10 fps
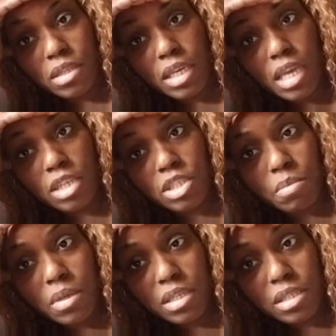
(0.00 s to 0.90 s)
to catch the
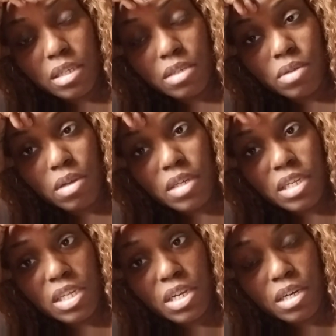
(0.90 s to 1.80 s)
bus to you know
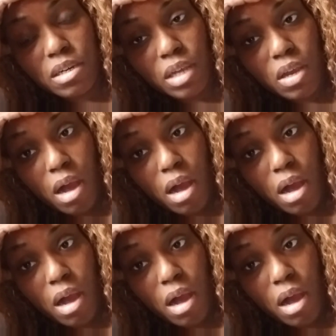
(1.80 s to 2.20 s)
get there